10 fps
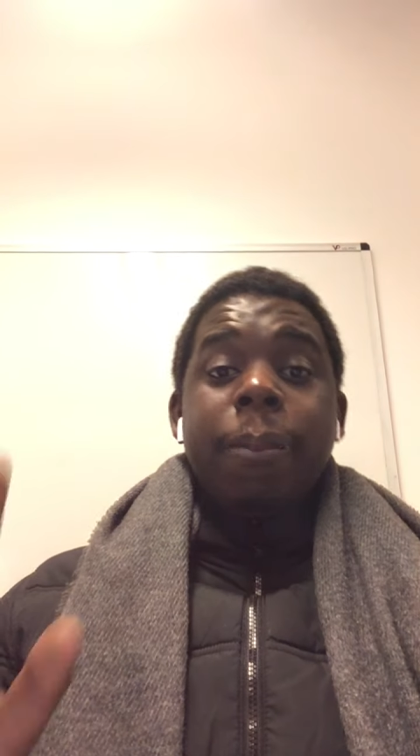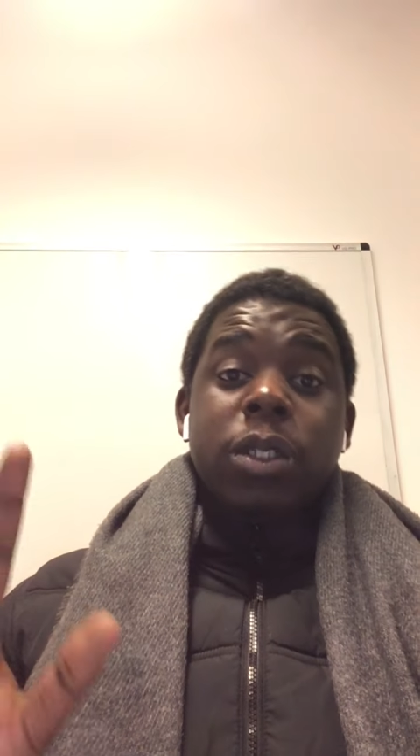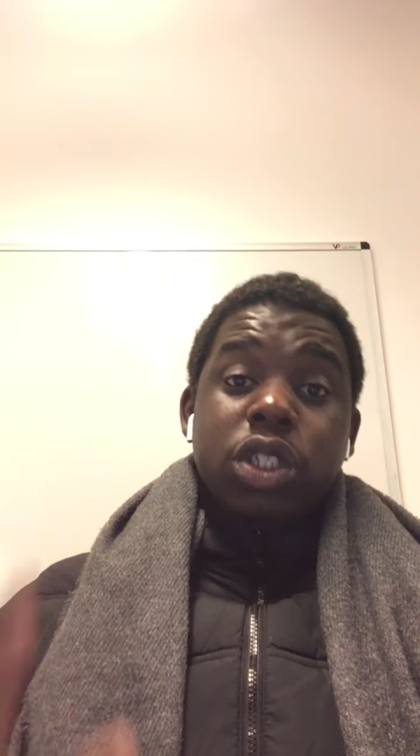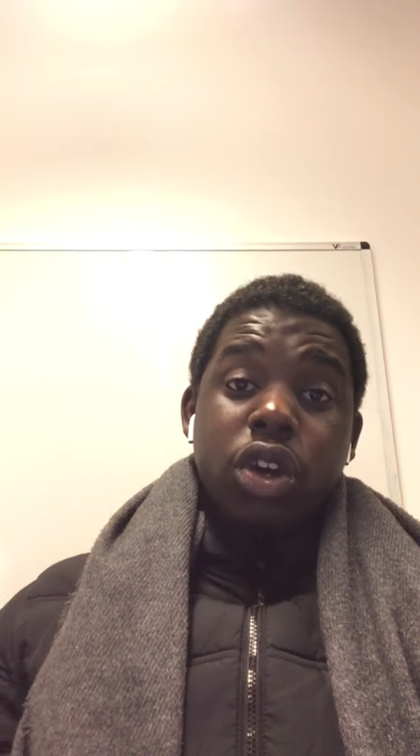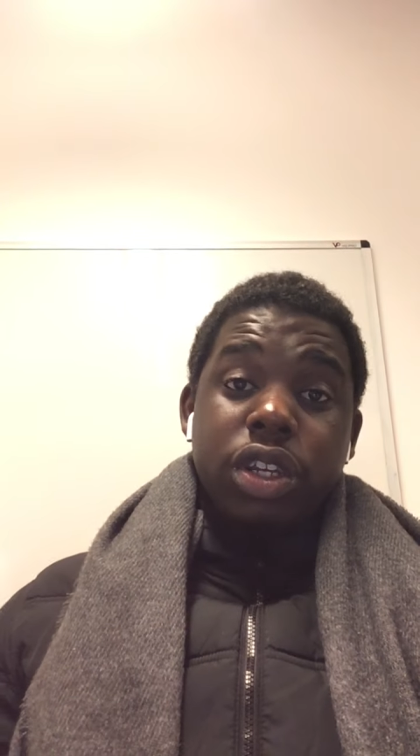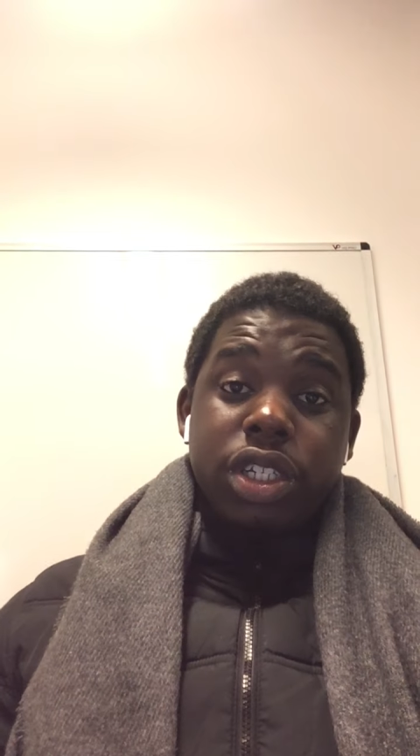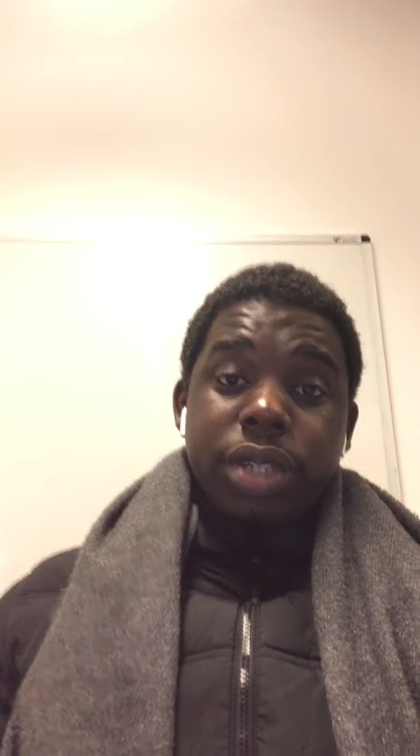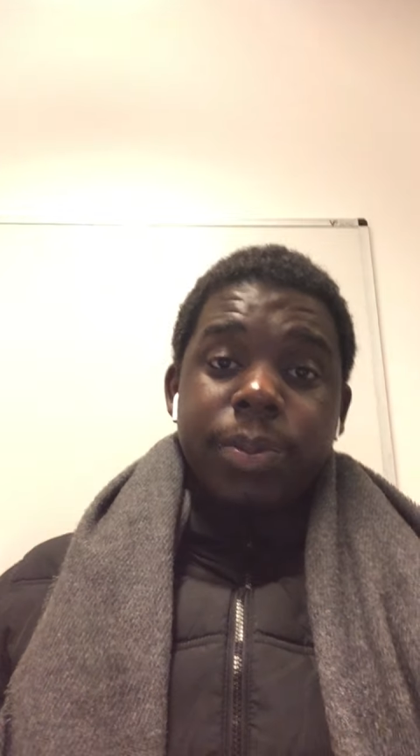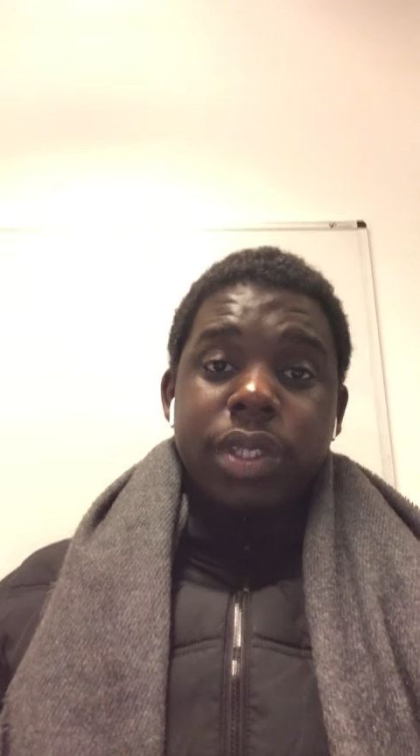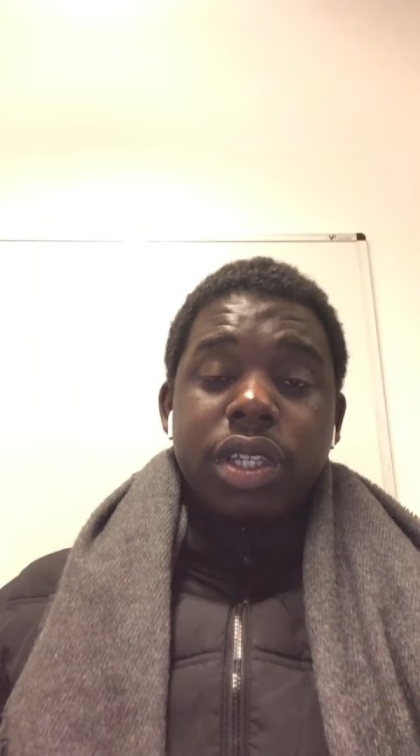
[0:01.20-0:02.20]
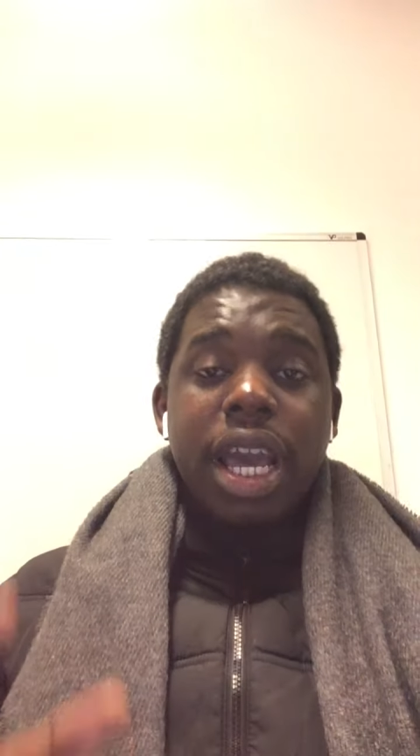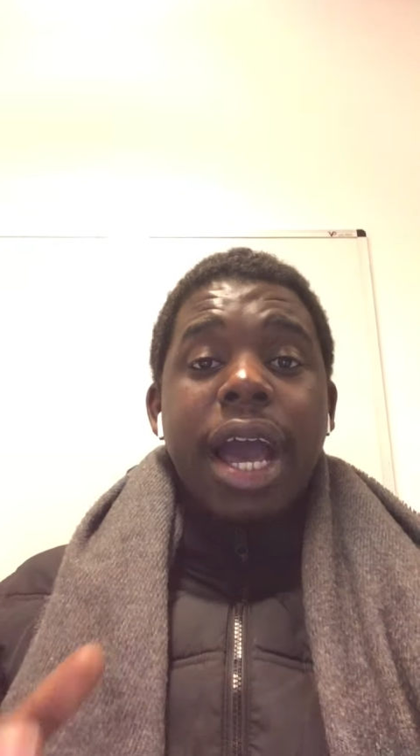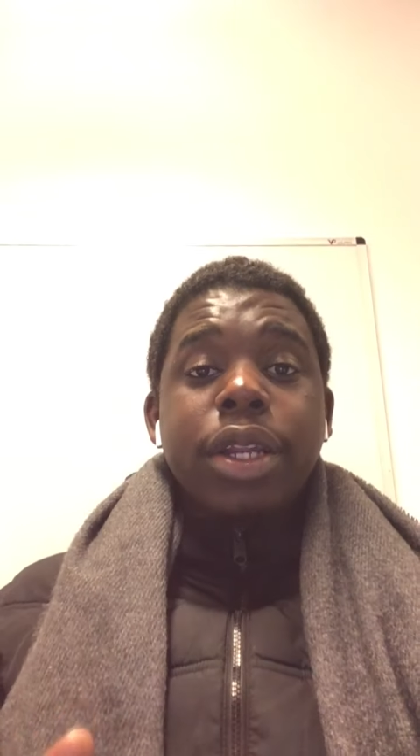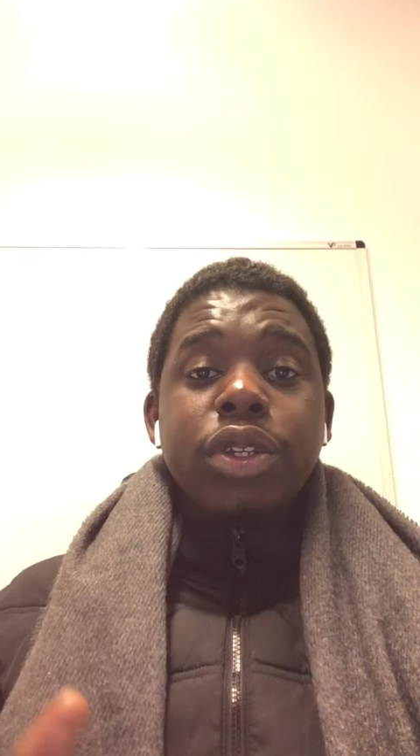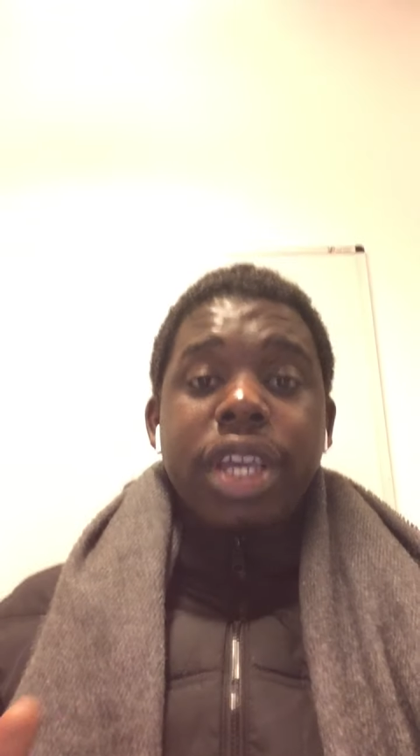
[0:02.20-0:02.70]
Scholarships. How
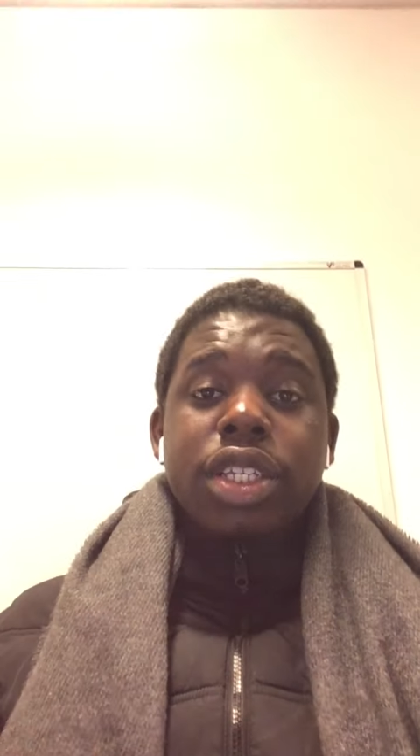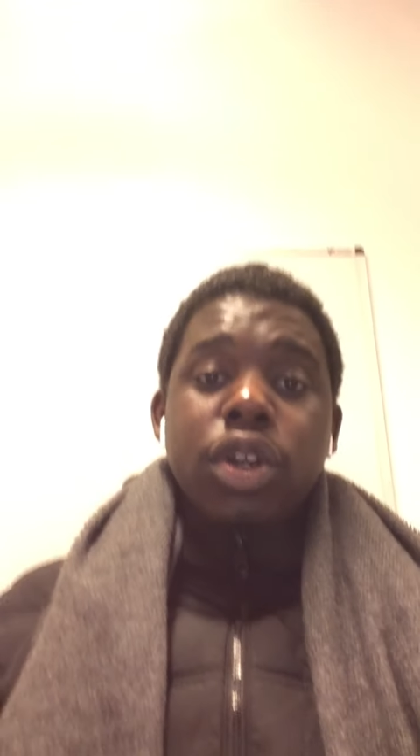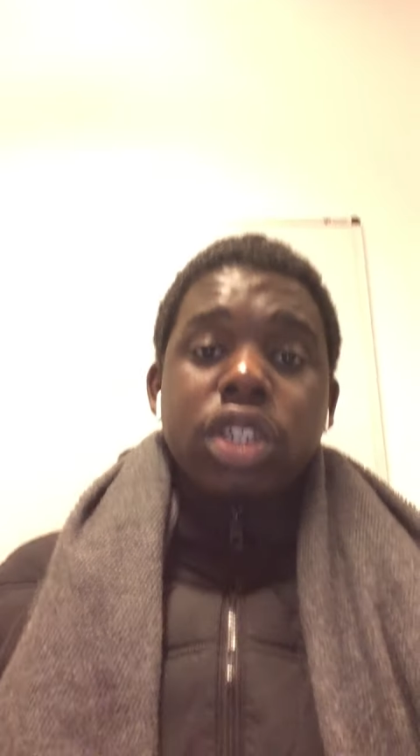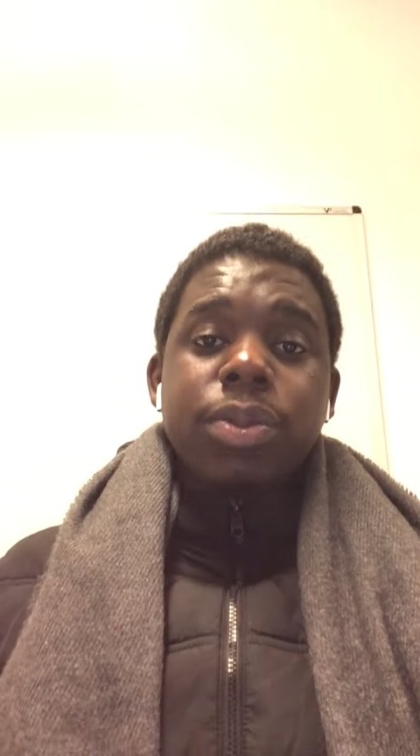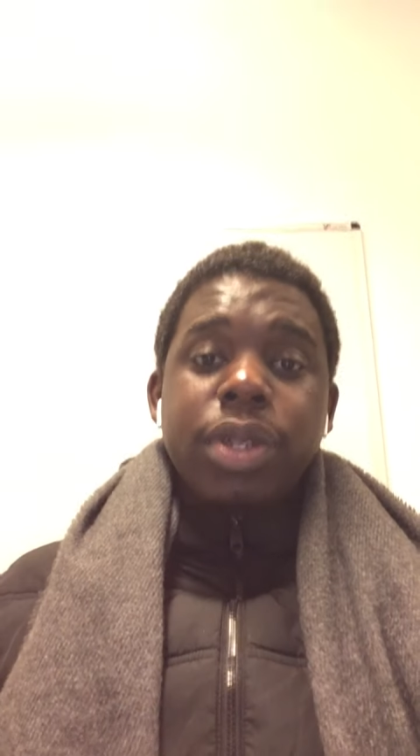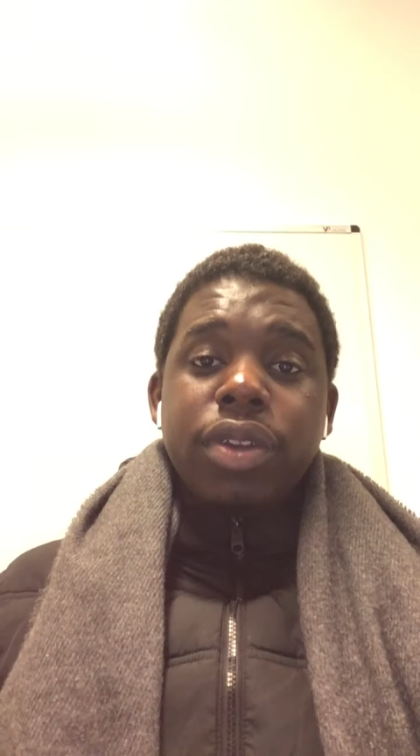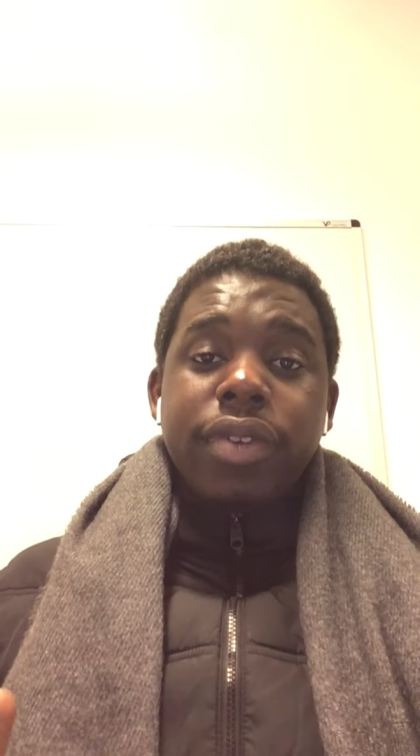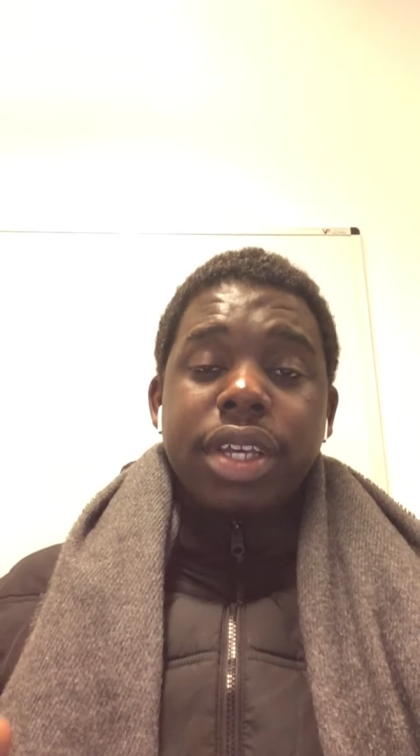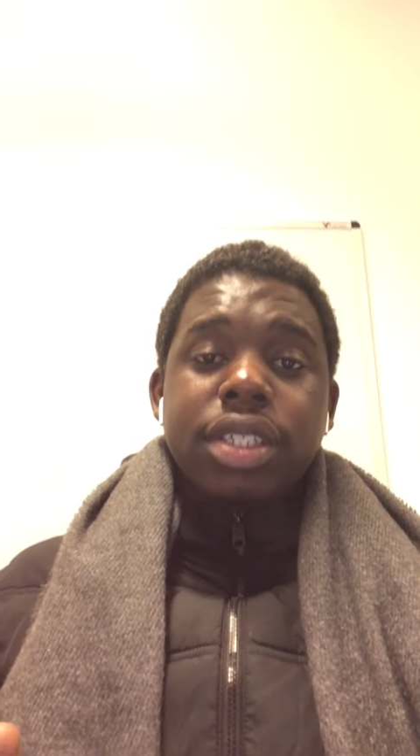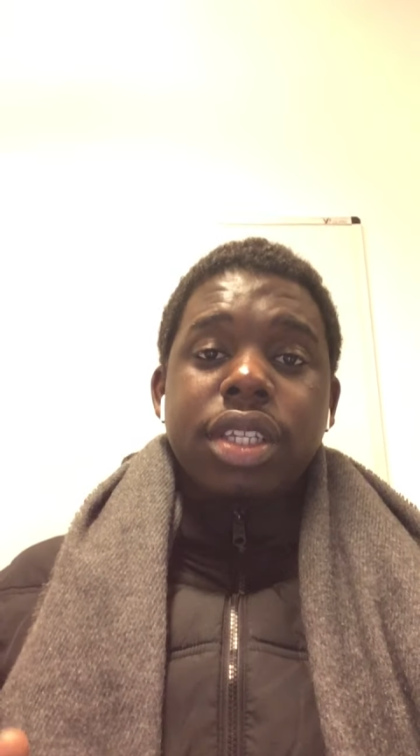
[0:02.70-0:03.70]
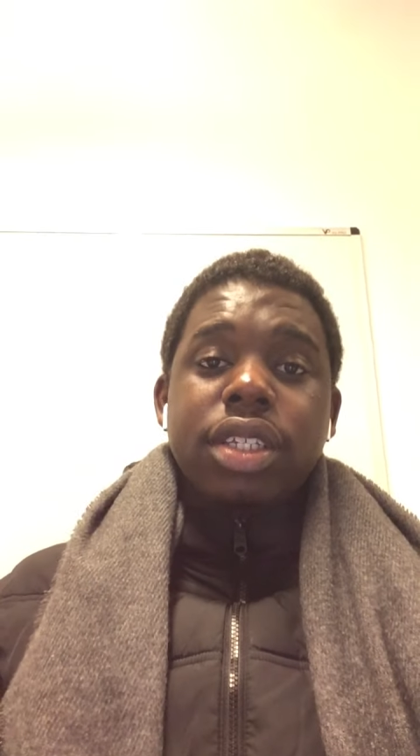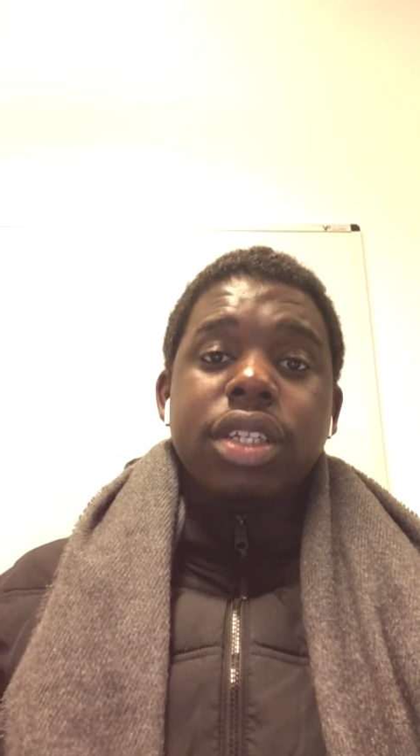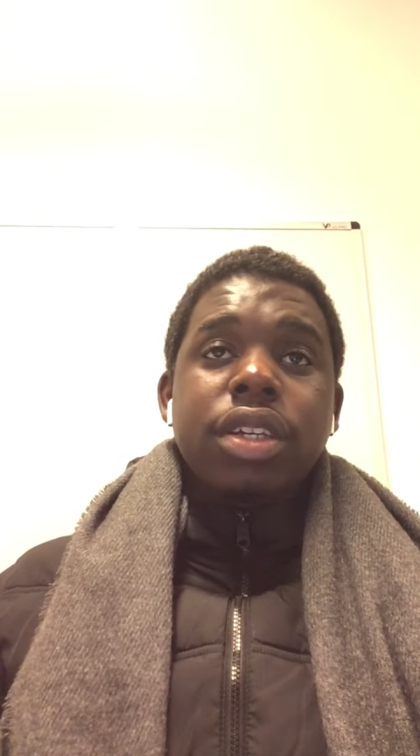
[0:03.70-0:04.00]
do you get a scholarship at universities?